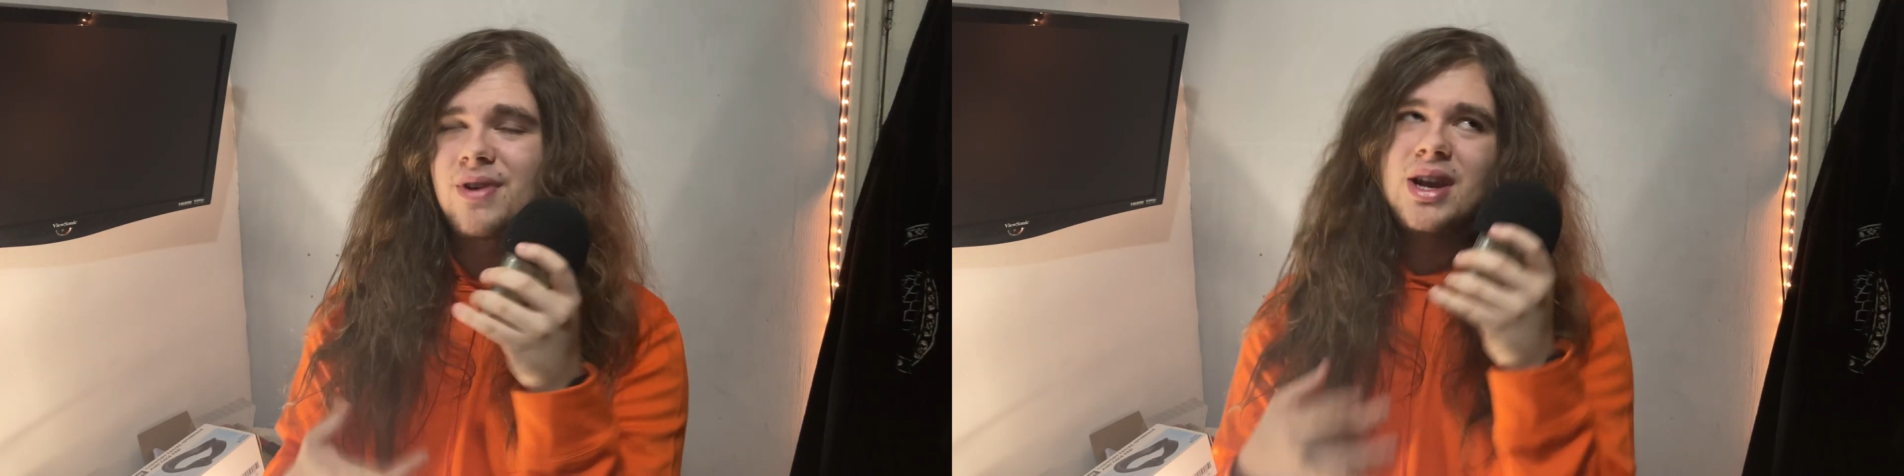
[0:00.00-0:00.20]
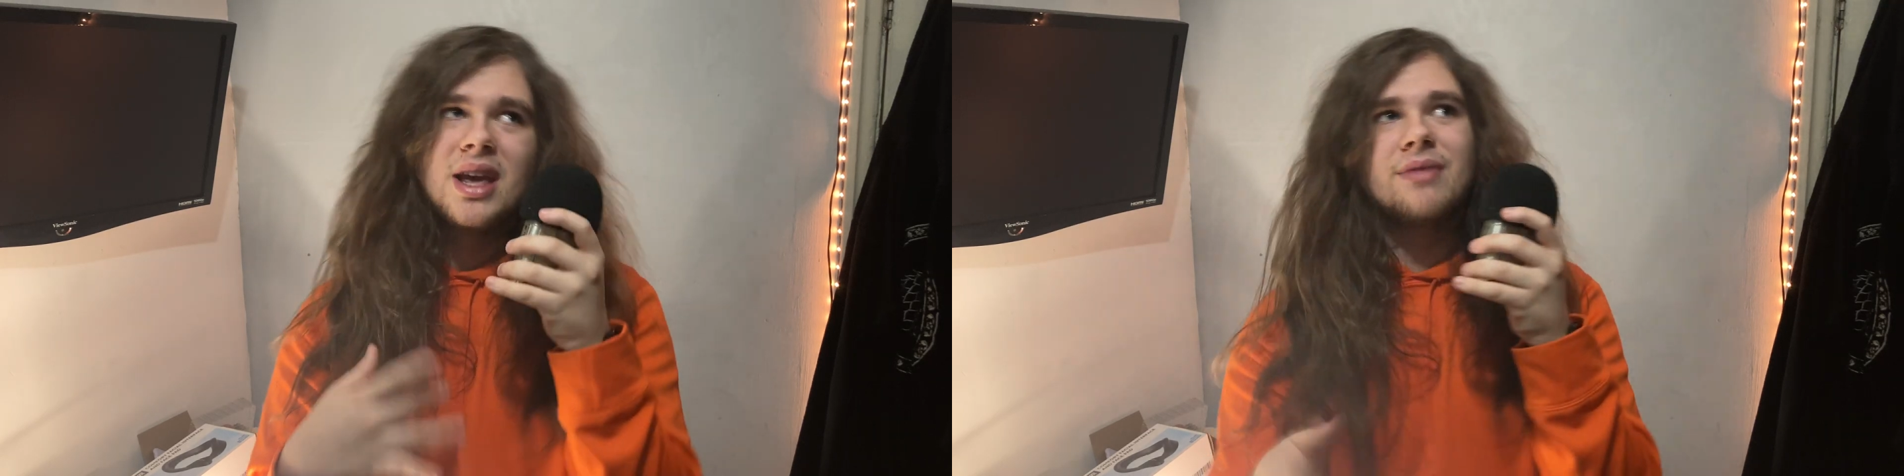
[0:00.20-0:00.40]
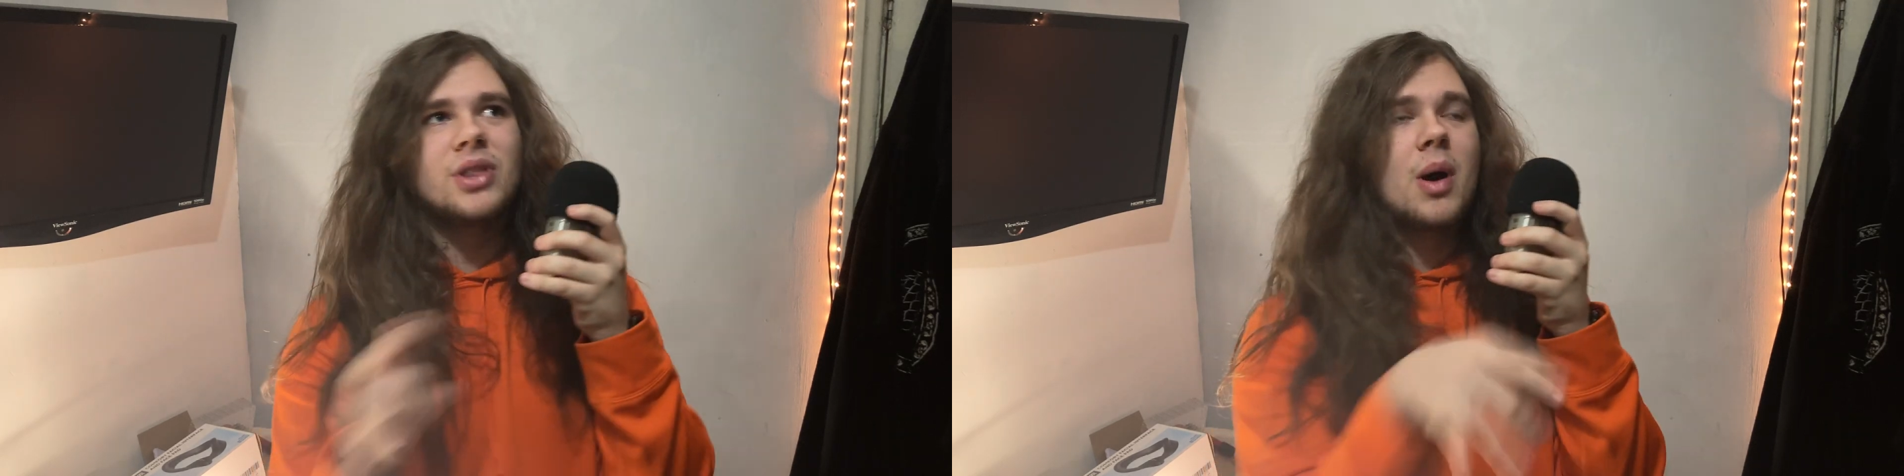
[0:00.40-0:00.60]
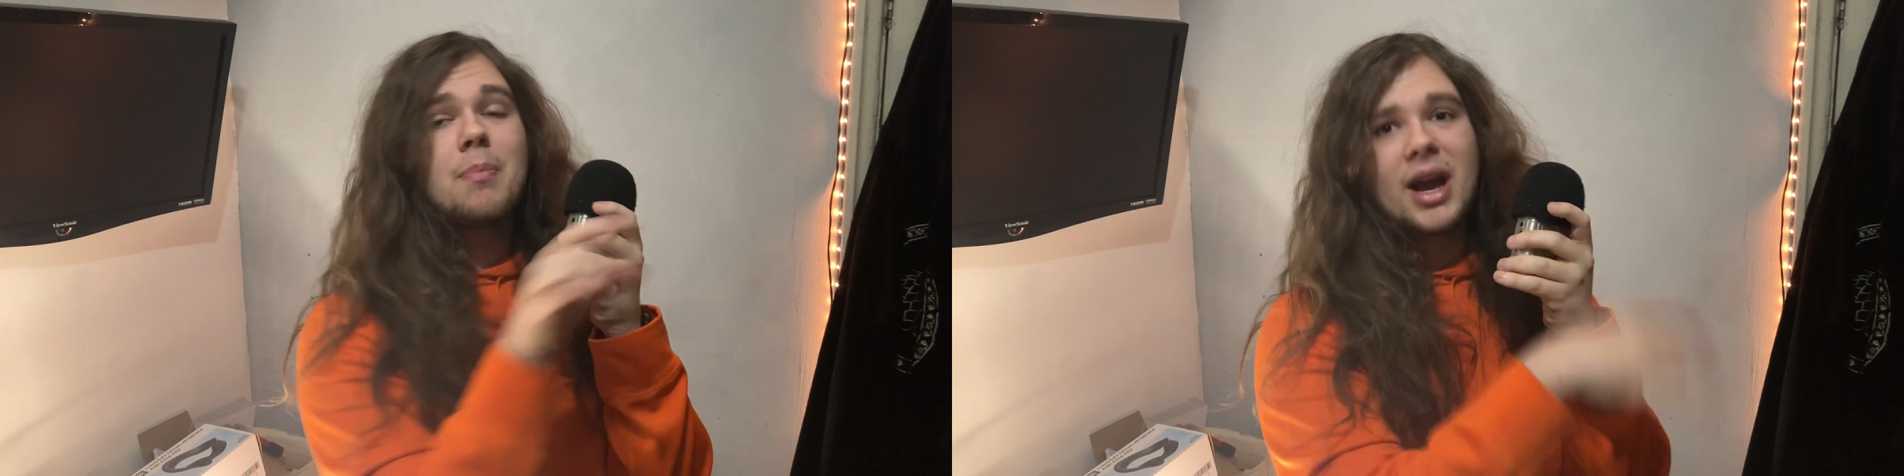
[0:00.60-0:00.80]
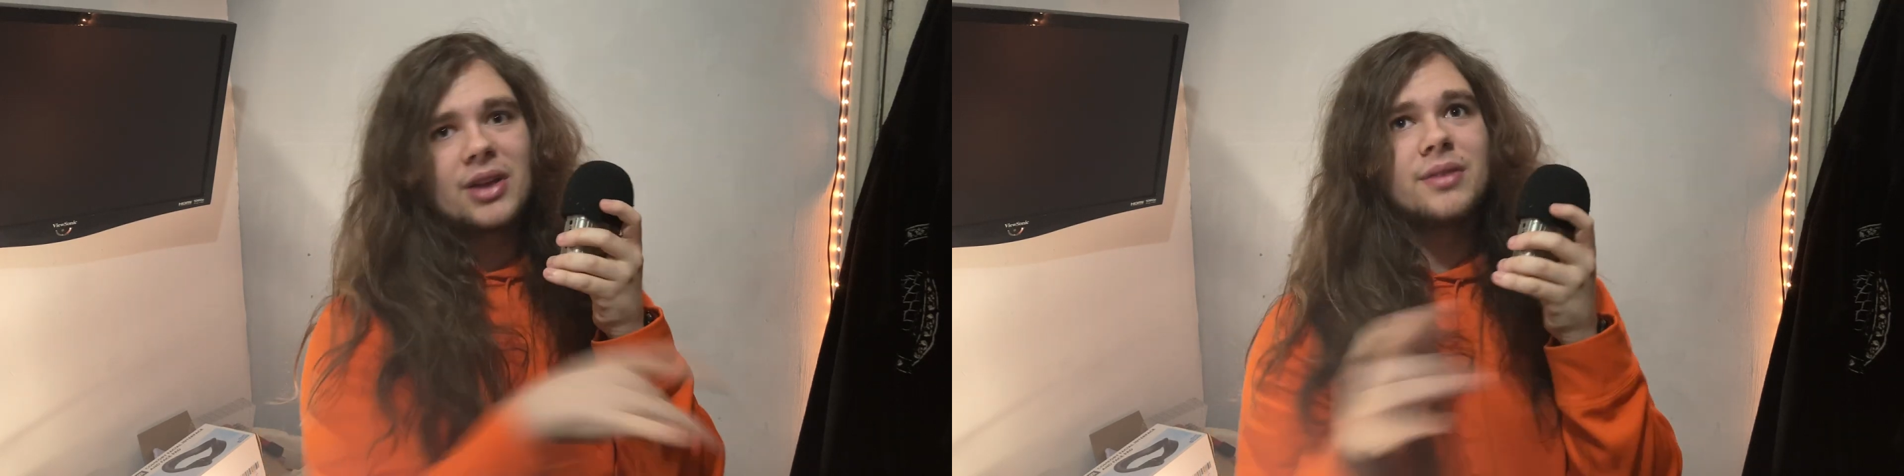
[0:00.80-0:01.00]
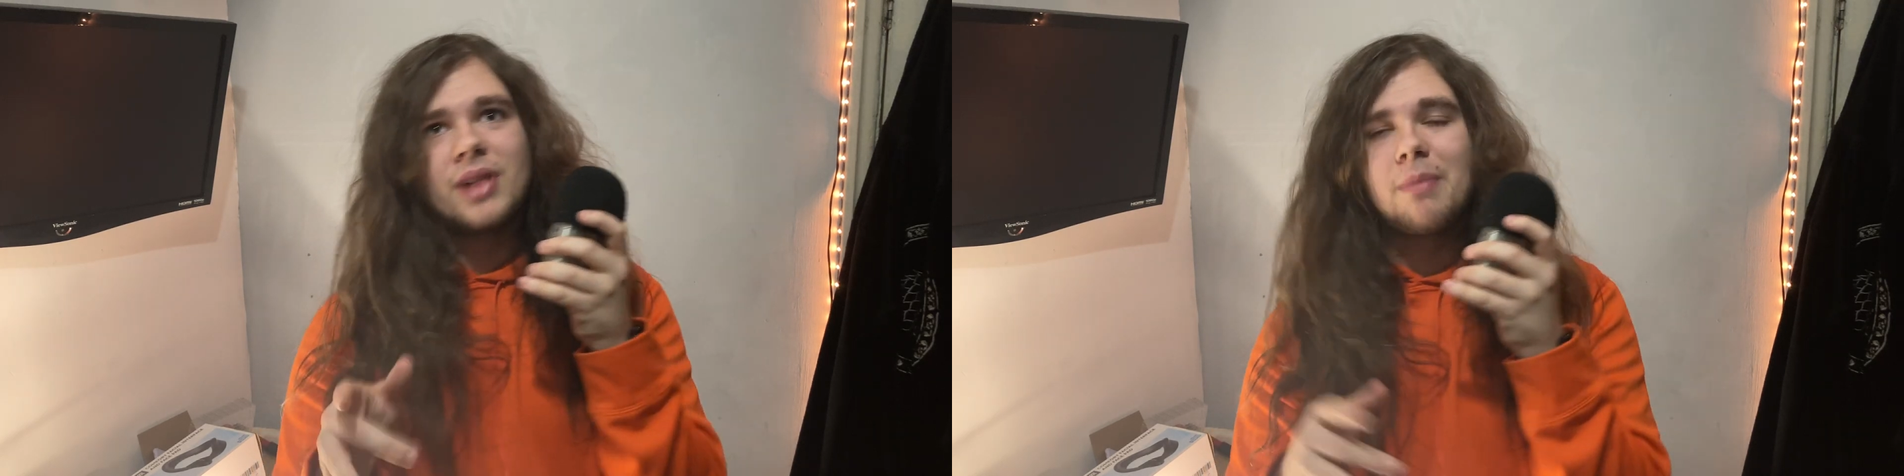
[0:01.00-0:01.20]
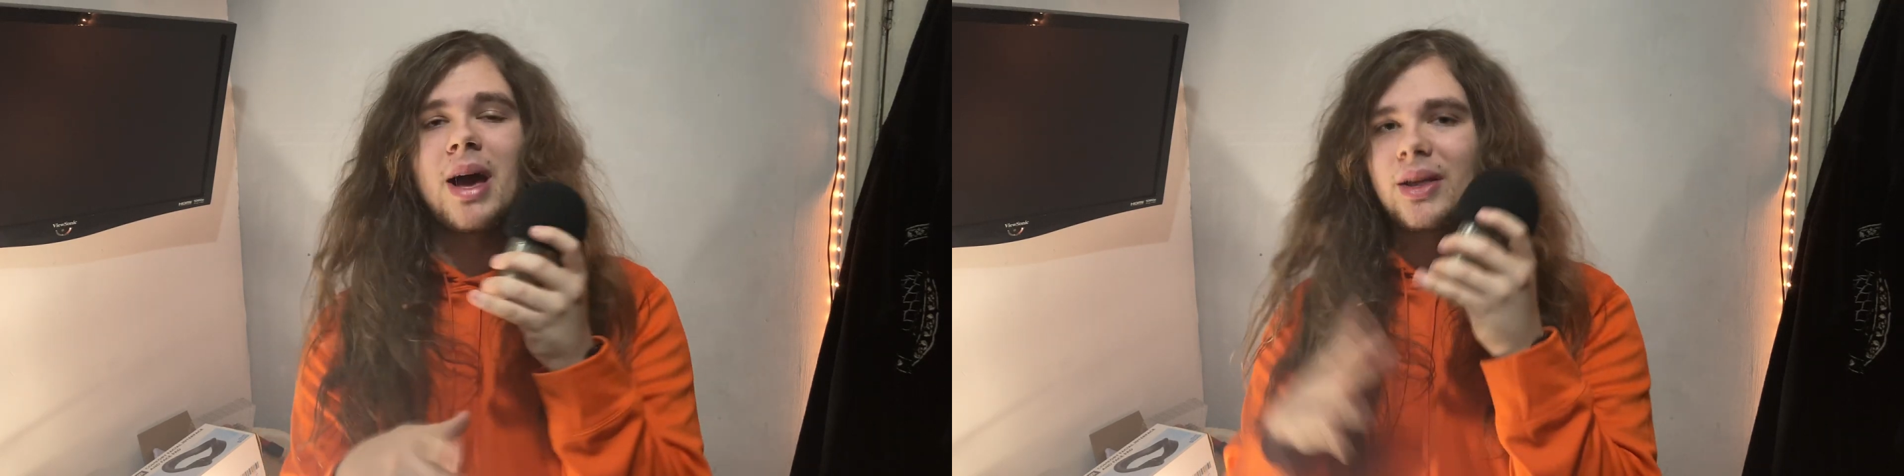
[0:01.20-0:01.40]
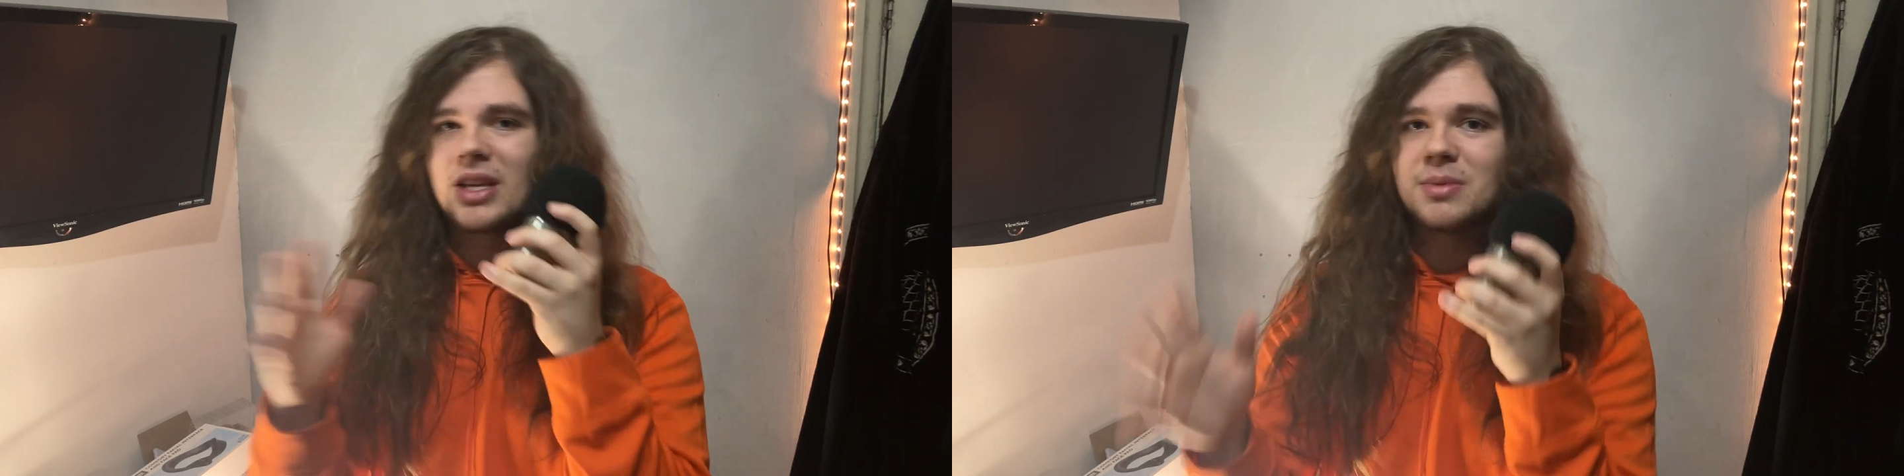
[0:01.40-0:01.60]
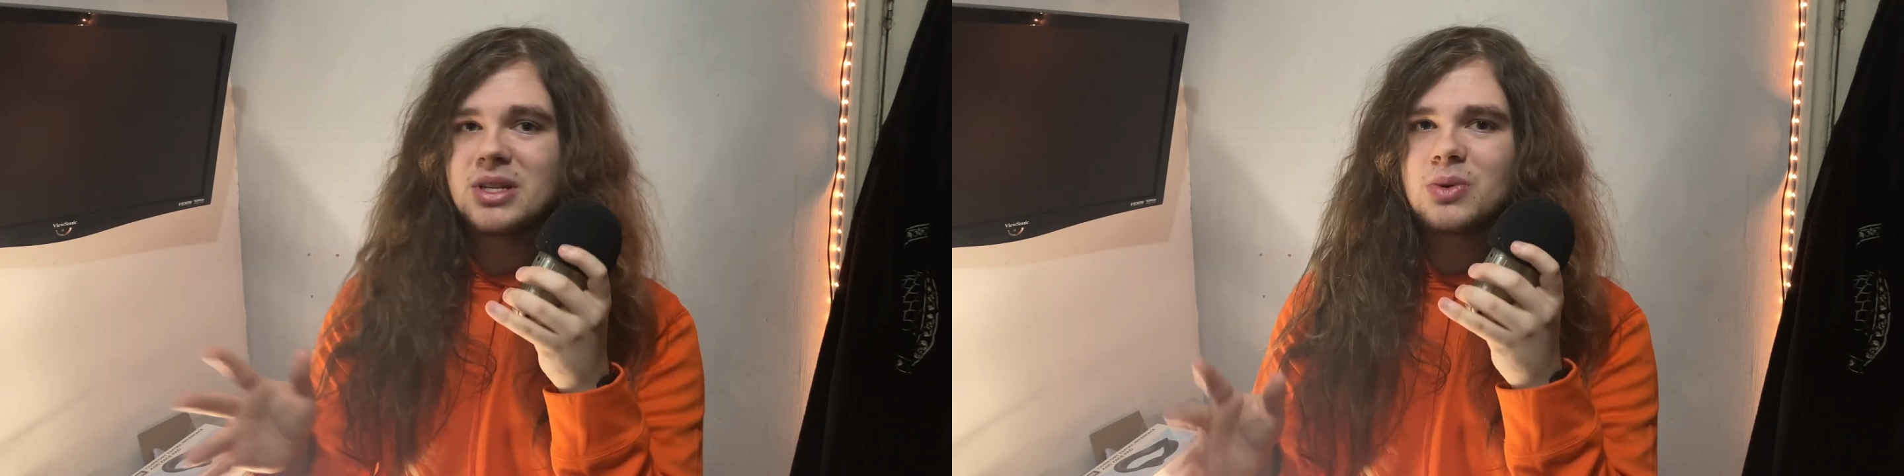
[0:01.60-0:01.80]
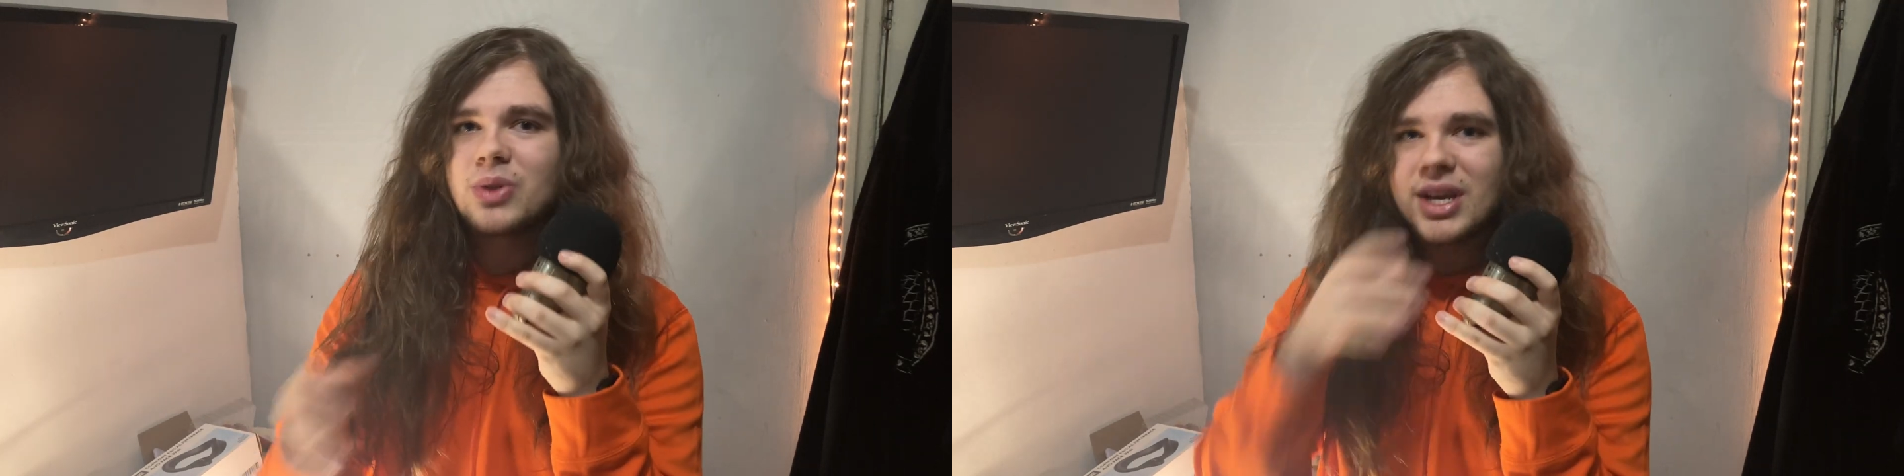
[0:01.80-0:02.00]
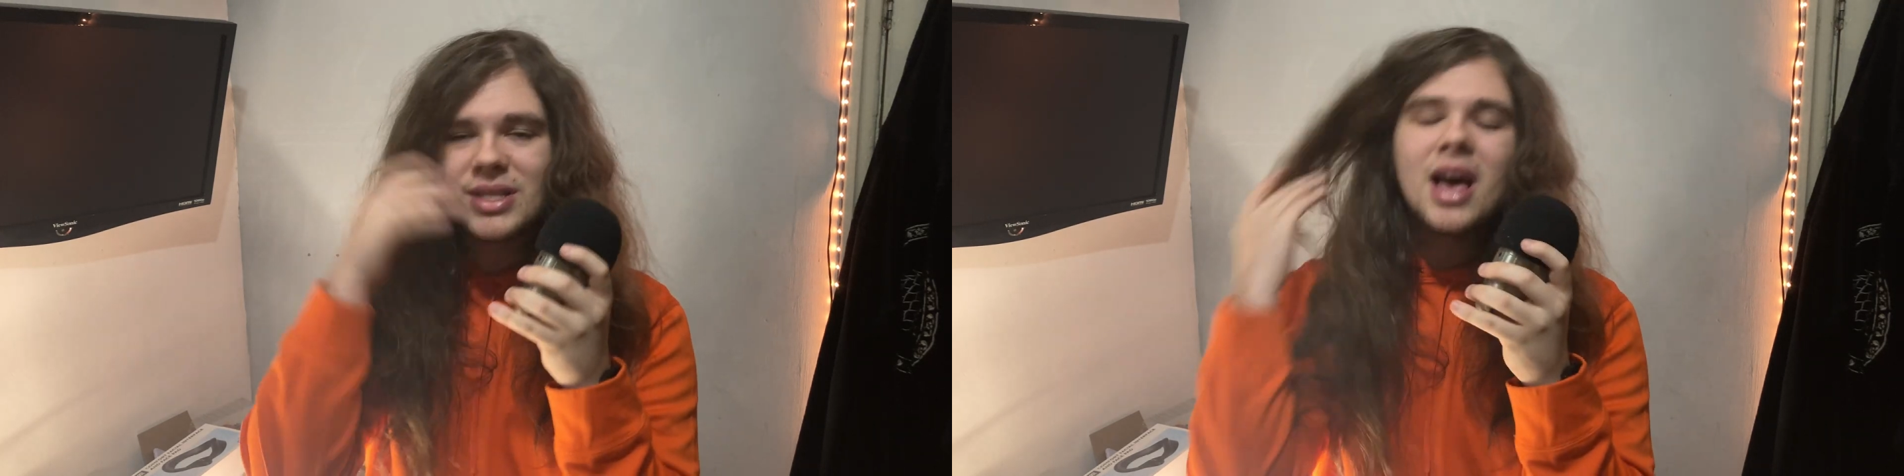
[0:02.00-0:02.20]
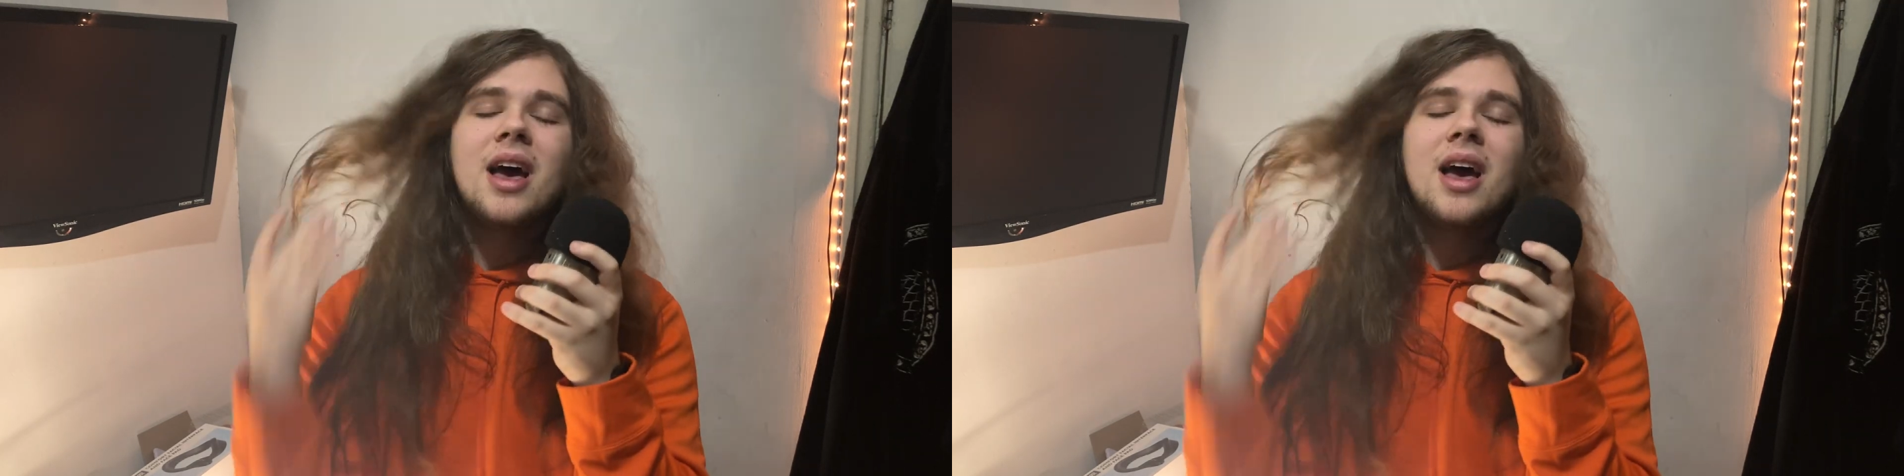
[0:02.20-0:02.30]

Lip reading: and even though I'm back on the Flatpak, that's messed with things.